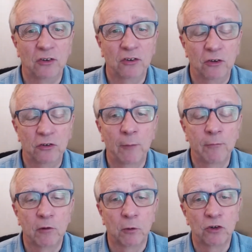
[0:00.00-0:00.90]
the time of
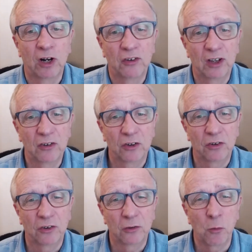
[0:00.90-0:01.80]
your
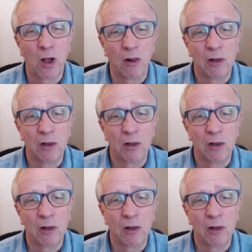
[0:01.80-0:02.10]
transactions as well.